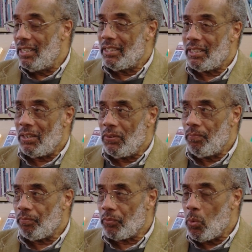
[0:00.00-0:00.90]

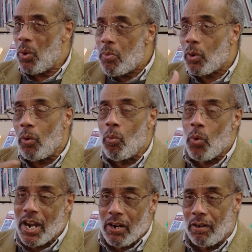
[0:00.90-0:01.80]
So we were
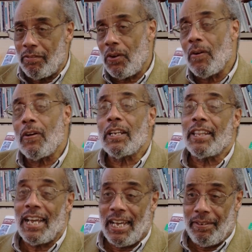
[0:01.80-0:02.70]
aware of all of
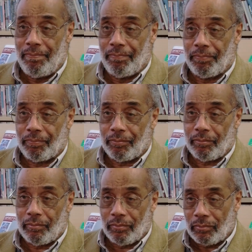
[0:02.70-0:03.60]
that,
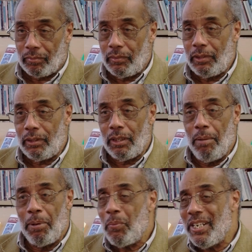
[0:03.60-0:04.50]

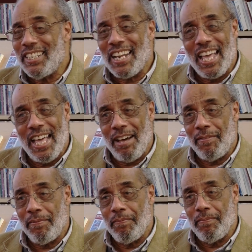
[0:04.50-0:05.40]
but we didn't
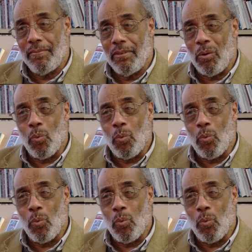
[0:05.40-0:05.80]
have a